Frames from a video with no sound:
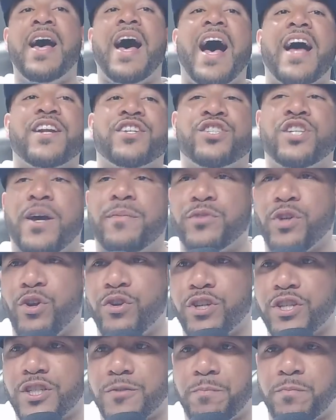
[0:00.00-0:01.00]
I jumped
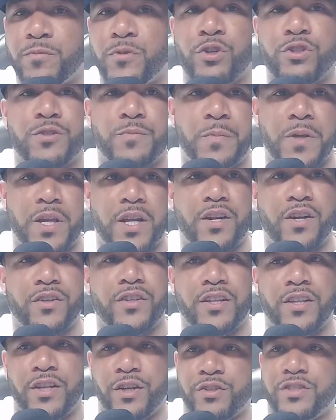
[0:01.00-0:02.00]
on the speaker,
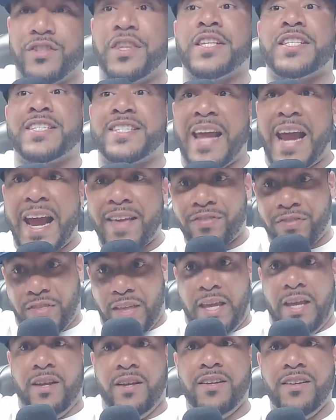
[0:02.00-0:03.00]
the stand
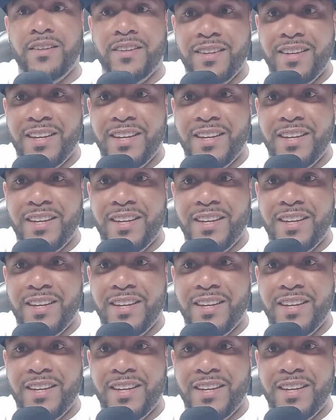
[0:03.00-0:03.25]
thing.